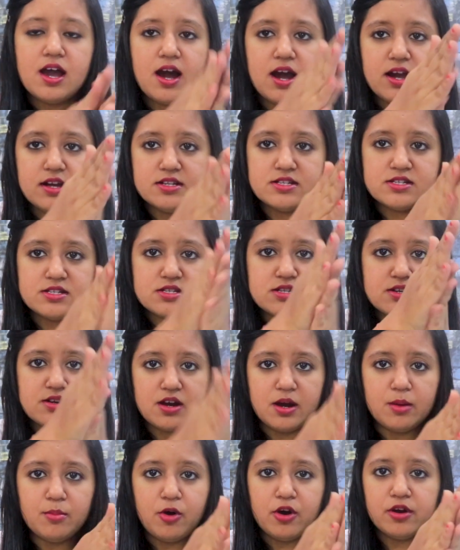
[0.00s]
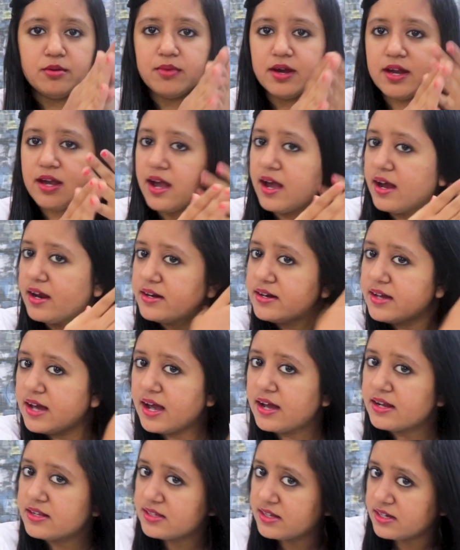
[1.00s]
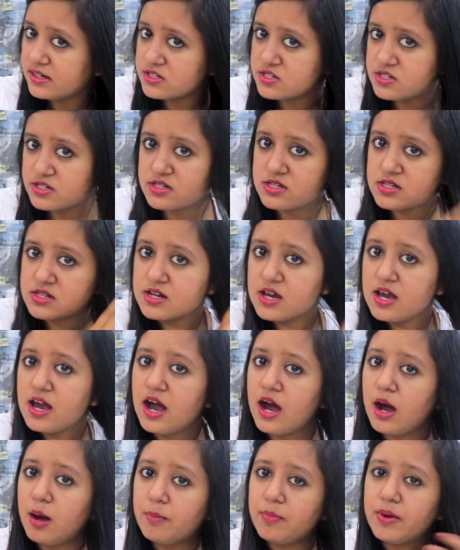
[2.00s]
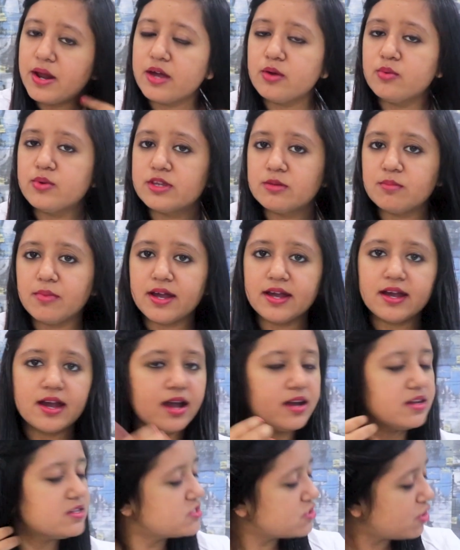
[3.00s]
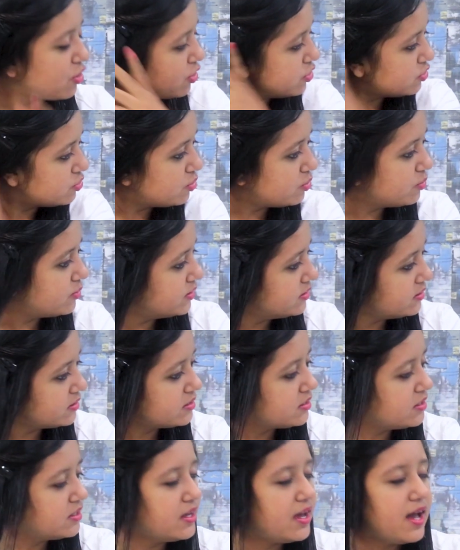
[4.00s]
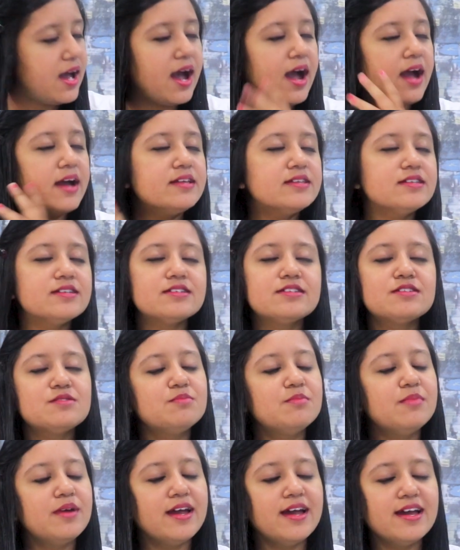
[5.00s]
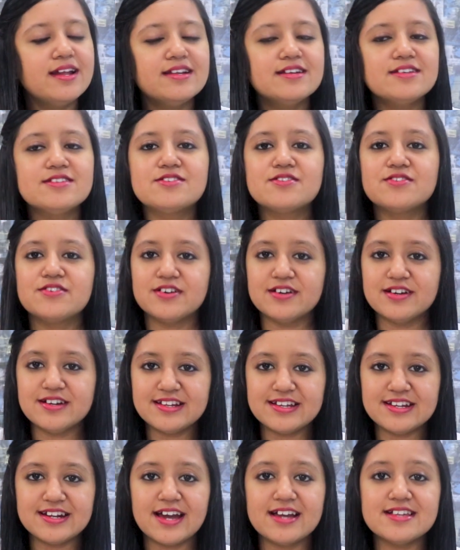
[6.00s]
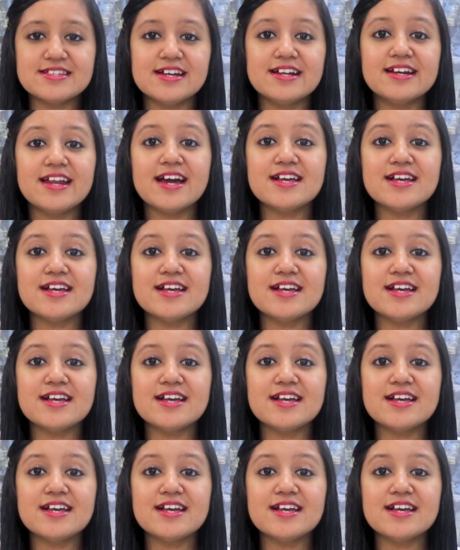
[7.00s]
I'll just rub on my hand and then just apply with my hands all over, and the smell is really nice. It